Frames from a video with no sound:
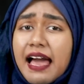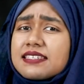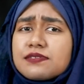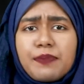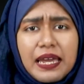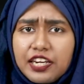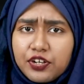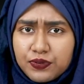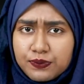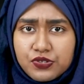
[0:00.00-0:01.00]
has
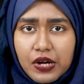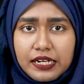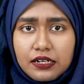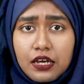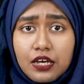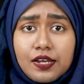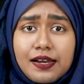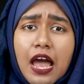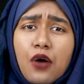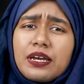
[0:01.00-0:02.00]
many rooms, right?
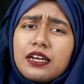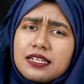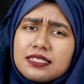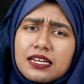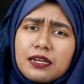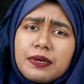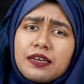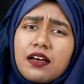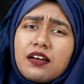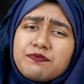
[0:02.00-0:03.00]
Now, it's going to
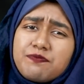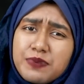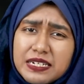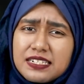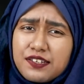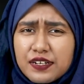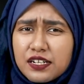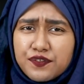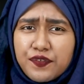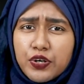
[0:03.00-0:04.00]
be a bit
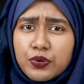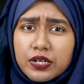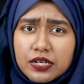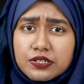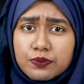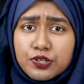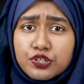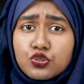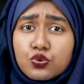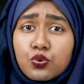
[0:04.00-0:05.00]
difficult for your
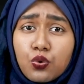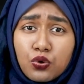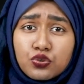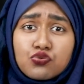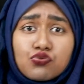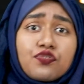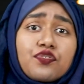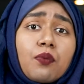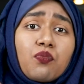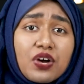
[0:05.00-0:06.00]
customers to go through
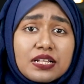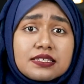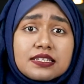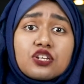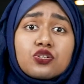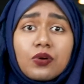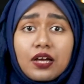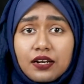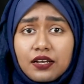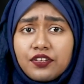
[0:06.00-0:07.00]
from one scene to
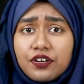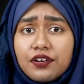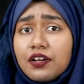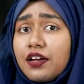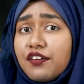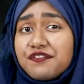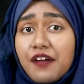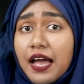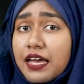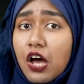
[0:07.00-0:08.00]
another
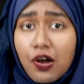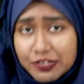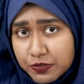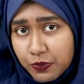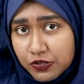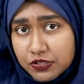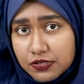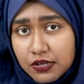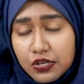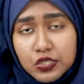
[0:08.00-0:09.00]
via hotspots.
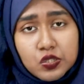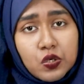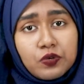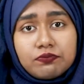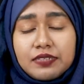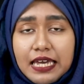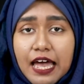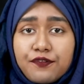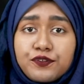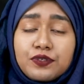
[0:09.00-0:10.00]
So they
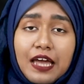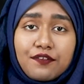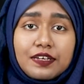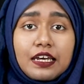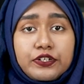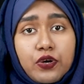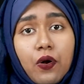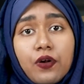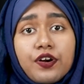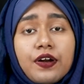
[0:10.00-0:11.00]
have to navigate
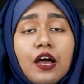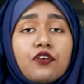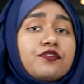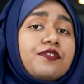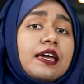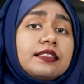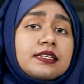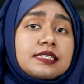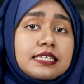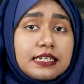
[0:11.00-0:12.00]
all around, find
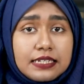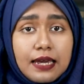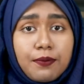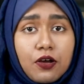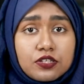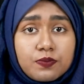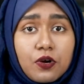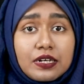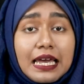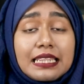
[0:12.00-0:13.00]
the scene type
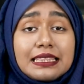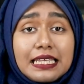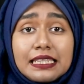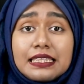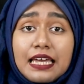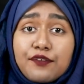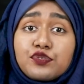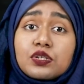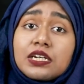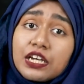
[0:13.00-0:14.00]
hotspot, and then they have
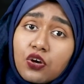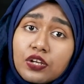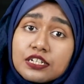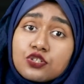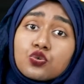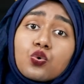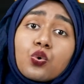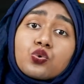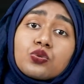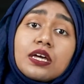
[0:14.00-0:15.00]
to click on it to
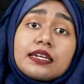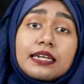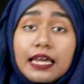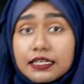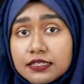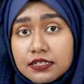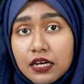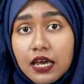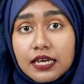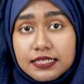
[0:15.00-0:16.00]
go to the next
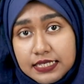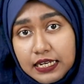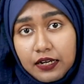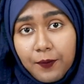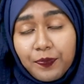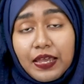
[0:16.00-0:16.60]
scene.